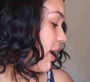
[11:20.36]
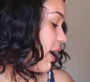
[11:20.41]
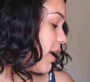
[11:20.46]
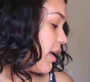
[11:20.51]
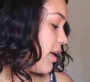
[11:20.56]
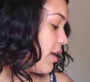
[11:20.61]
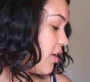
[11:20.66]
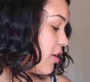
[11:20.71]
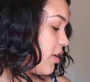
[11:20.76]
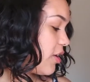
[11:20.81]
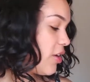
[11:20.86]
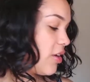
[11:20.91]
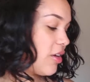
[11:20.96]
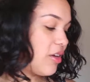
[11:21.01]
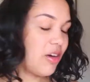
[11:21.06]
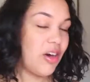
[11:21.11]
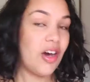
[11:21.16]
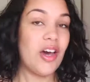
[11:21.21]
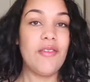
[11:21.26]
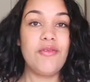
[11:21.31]
a
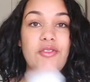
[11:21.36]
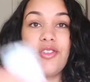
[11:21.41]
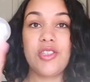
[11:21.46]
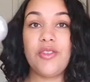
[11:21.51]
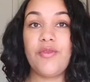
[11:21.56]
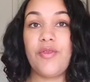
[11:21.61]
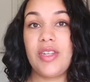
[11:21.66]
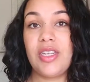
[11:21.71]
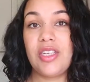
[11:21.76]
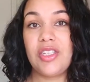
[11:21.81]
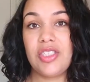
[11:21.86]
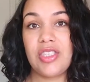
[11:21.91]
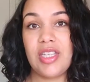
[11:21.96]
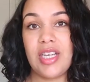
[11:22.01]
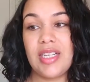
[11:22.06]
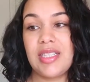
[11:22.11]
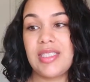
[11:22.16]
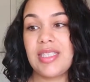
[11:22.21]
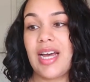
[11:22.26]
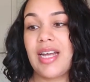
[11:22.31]
i've just finished
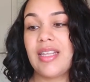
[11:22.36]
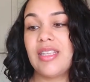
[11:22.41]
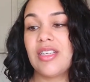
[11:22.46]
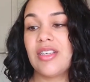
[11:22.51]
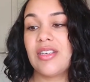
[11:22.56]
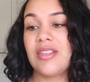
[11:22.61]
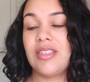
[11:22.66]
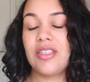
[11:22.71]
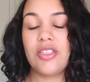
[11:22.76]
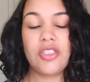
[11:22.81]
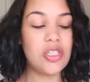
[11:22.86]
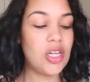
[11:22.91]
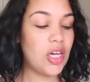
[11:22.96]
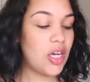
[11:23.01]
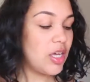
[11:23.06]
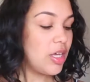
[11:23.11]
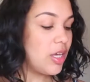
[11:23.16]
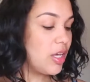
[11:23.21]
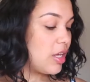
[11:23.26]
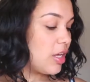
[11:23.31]
this and the
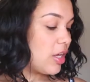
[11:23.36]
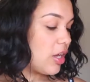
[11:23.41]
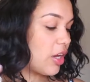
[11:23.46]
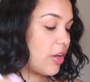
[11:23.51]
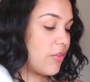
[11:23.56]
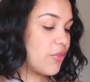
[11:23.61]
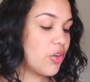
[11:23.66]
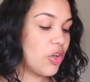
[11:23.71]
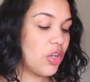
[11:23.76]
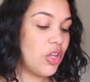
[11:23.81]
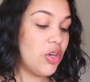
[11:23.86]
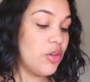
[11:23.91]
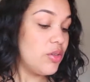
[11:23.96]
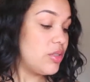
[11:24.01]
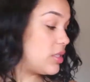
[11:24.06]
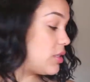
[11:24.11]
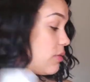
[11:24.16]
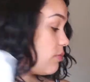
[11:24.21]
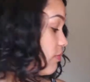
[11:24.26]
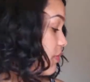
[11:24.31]
conditioner i've got
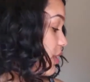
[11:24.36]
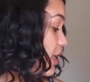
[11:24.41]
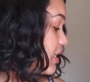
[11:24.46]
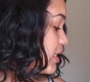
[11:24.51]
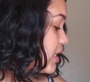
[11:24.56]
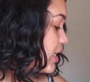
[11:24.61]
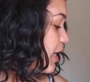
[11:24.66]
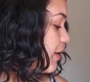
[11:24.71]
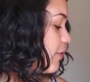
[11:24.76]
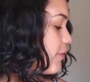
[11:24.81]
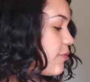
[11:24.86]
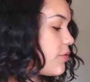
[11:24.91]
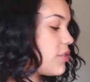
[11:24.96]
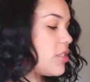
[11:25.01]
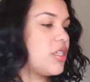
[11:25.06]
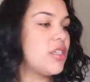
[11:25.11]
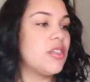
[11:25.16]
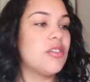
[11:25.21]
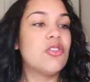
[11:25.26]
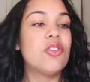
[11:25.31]
loads of this
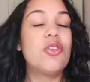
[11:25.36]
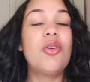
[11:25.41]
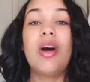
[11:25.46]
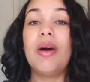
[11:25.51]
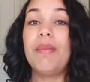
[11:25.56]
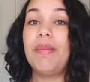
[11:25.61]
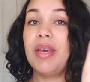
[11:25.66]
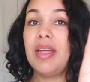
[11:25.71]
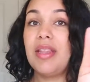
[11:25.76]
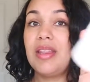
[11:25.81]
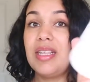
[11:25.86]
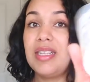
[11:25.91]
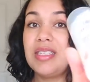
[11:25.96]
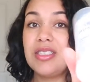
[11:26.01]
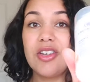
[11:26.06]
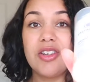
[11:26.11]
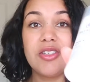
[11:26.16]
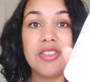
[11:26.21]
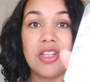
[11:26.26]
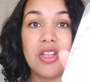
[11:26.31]
left quite a bit
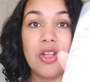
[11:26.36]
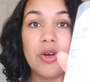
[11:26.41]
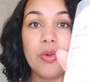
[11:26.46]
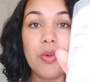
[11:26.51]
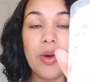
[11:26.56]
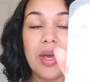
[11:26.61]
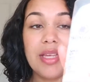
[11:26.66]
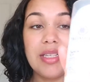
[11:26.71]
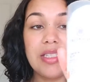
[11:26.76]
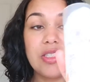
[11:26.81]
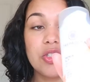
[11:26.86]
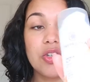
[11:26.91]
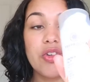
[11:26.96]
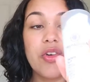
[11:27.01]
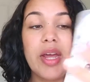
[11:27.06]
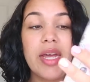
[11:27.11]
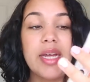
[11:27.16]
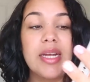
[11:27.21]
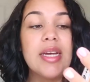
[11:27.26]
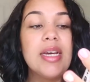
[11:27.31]
this goes a long way this is
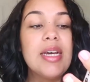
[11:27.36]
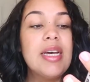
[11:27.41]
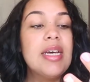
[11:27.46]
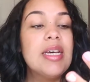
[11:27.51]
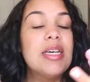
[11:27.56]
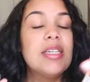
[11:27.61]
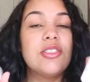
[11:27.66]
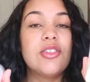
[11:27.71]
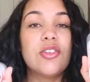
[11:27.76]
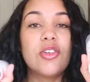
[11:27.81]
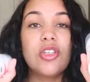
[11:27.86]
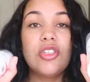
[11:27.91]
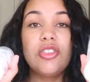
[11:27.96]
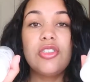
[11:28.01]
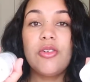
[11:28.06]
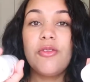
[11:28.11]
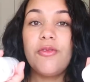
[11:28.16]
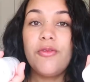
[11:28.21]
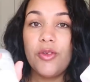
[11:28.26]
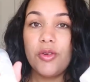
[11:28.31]
great so i'm going
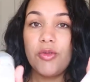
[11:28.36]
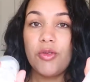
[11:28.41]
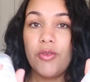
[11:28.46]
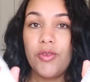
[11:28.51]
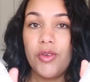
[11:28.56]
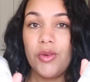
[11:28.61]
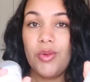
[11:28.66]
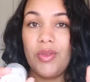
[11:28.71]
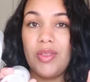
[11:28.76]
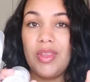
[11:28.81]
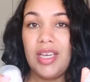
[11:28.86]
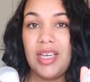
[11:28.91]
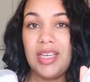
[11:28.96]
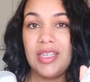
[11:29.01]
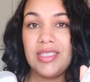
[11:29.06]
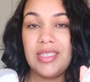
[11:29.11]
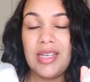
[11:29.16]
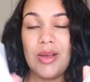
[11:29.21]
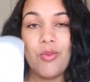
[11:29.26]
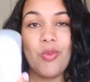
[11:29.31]
to do a full review on
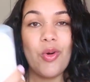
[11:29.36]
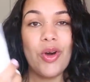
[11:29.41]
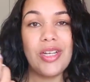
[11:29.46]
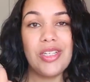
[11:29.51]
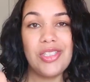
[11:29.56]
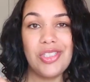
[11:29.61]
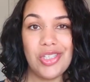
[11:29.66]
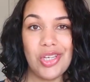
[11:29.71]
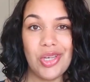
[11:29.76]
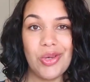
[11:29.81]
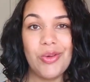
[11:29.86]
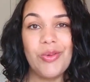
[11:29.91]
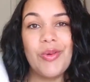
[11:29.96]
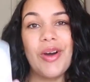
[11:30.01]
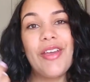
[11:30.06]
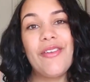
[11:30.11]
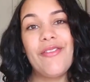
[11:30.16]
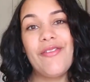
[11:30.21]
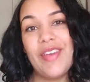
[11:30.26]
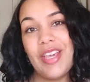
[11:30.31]
these and what i do and
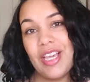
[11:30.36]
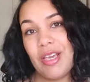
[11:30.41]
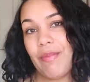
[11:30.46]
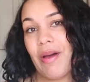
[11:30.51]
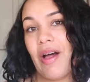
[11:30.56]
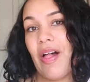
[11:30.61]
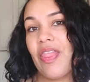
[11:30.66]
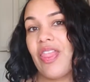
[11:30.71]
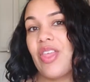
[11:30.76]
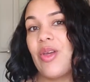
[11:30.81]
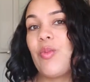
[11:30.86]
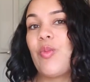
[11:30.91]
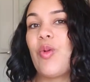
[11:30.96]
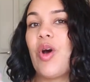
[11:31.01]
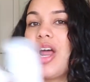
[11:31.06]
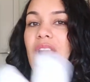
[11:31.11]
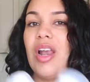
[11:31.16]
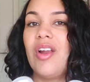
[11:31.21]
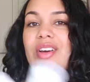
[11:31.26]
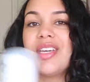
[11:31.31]
what i think about them
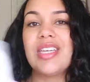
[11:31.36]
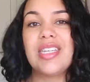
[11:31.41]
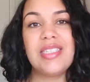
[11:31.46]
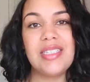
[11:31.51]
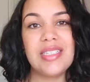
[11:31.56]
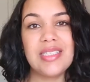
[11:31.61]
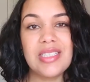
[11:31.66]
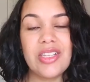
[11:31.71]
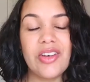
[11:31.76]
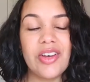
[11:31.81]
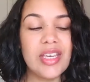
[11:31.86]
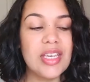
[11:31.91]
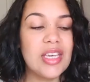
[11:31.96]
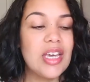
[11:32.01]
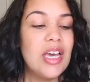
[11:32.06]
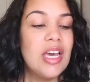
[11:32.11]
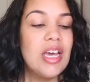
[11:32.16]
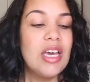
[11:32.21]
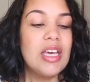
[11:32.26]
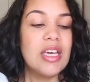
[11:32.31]
what i like and dislike
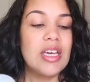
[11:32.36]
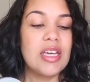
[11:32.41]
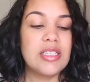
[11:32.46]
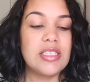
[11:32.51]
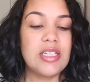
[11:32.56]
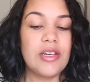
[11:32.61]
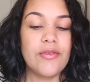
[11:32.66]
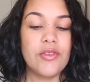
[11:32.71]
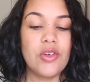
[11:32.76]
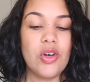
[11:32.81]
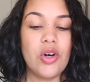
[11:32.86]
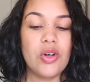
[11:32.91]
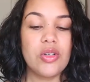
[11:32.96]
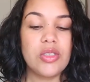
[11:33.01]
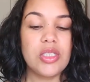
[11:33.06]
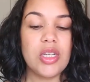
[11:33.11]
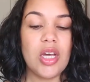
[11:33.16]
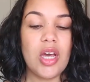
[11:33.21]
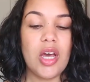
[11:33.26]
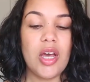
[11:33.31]
because i've
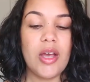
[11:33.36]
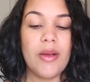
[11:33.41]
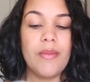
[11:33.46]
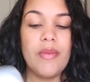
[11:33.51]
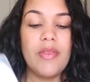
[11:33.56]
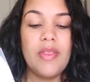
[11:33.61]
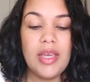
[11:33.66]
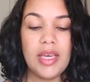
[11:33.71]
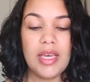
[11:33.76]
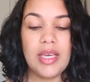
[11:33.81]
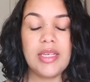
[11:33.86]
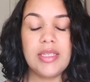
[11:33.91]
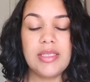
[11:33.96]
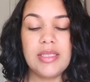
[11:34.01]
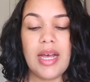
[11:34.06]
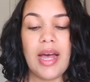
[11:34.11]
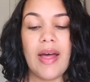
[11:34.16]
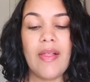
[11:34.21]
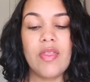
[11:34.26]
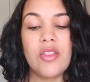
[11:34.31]
got um,
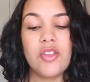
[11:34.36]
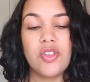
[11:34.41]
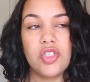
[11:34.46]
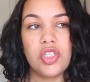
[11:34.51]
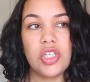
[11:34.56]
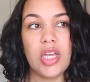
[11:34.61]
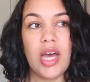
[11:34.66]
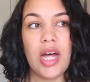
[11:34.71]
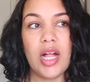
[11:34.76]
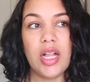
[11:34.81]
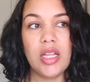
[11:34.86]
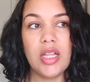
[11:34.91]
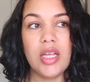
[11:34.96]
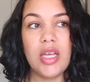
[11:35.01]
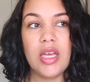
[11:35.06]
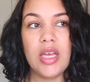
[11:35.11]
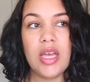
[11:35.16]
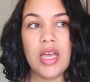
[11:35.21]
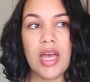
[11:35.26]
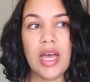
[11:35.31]
these and the gel
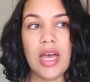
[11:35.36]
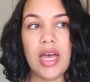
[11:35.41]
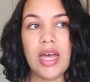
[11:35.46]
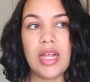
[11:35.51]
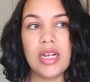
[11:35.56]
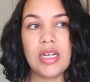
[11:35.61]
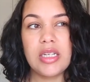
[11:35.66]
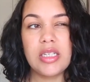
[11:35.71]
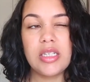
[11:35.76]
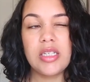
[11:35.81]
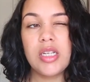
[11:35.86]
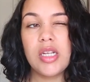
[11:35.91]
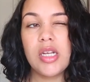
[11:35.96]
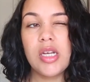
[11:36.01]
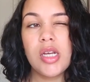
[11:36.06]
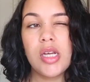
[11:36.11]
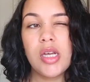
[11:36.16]
and